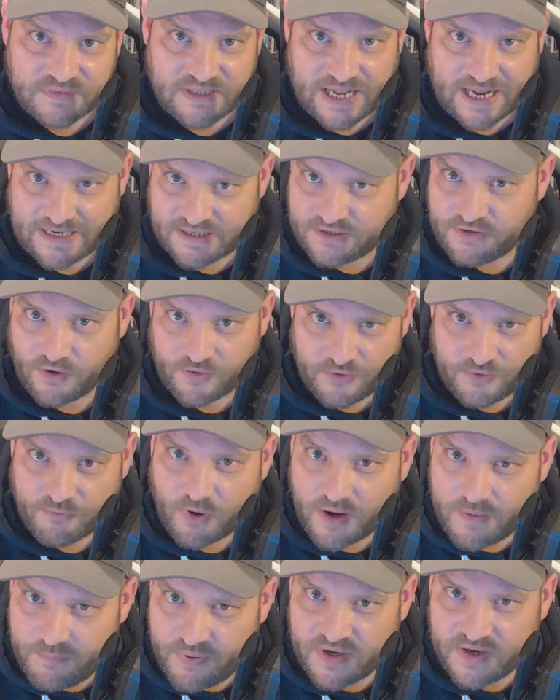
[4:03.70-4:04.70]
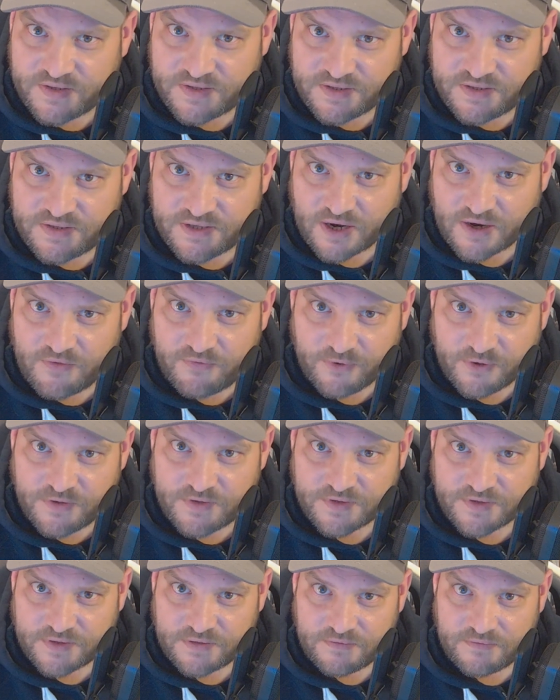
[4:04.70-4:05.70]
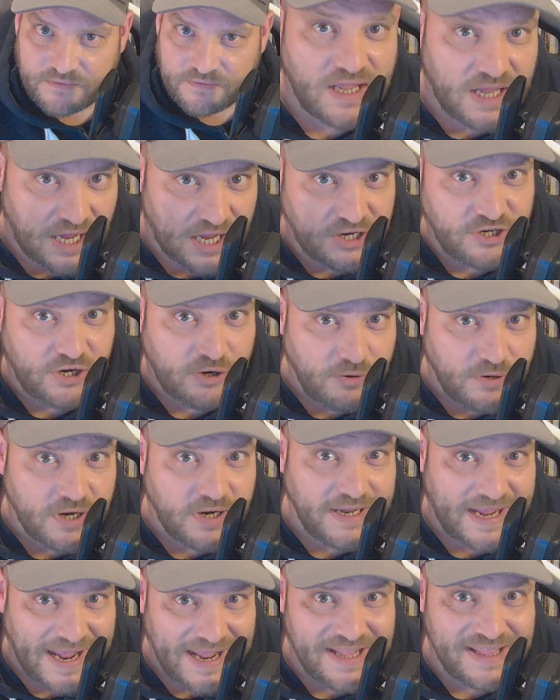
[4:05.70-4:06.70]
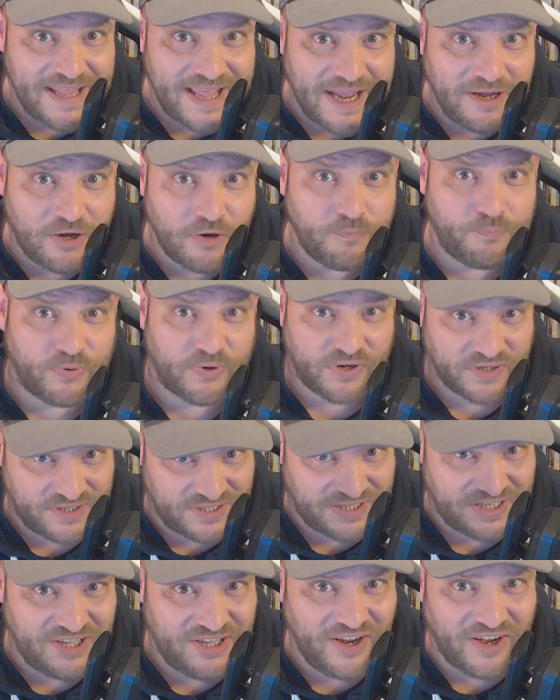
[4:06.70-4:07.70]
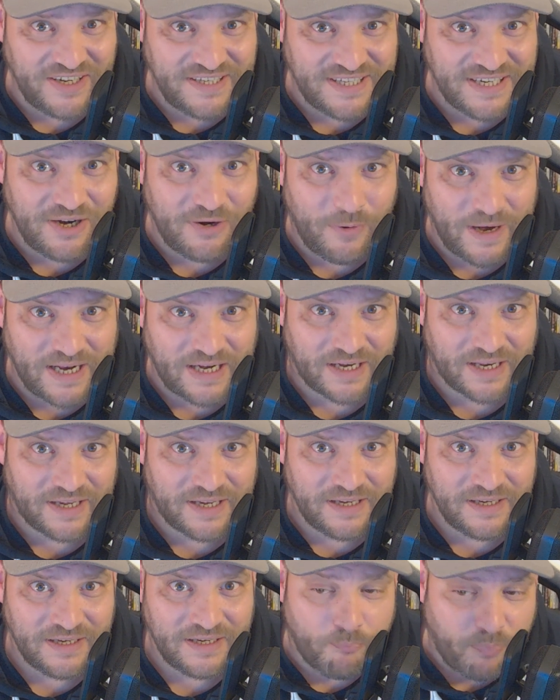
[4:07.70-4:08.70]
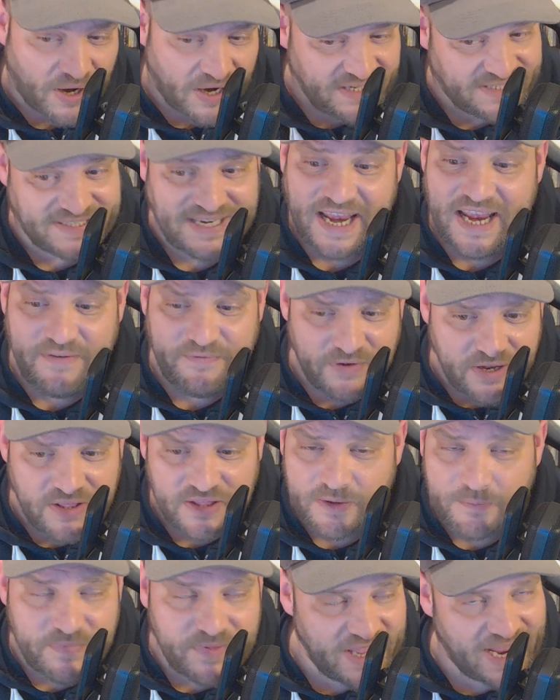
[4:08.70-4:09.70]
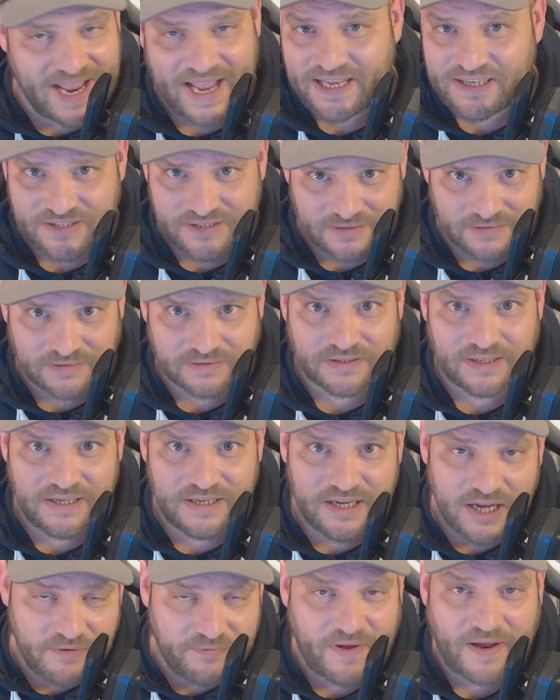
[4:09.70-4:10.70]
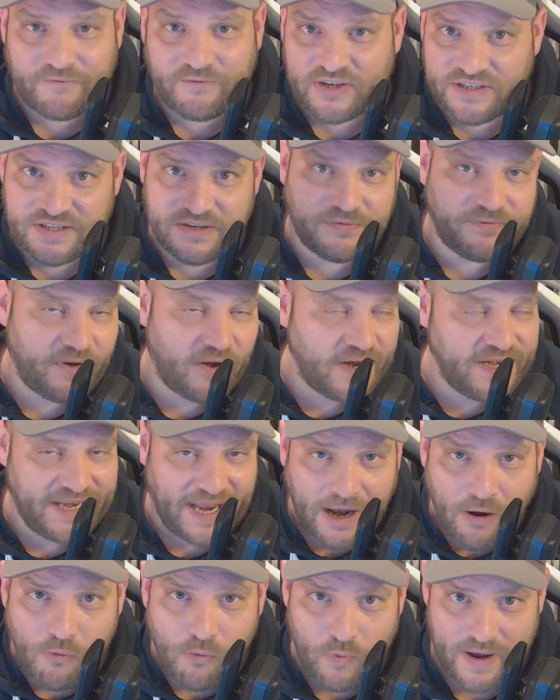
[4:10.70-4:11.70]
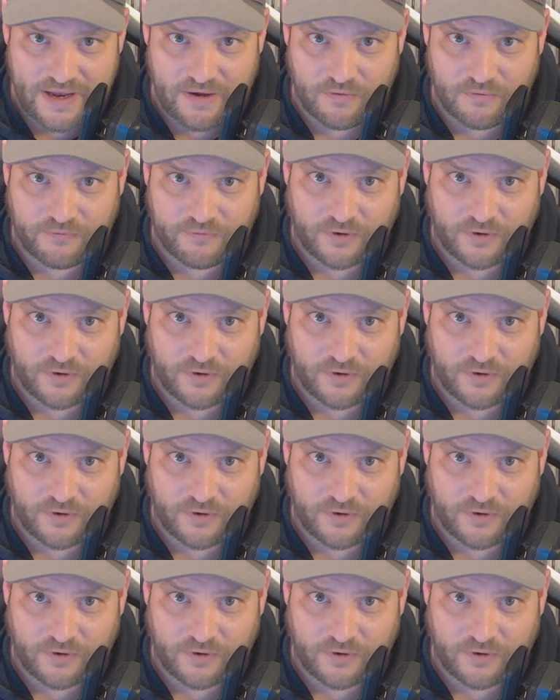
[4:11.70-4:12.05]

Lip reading: that's not the right person to go through to. And you can get in their good books nice and quickly by saving them the hassle of having to find out where you're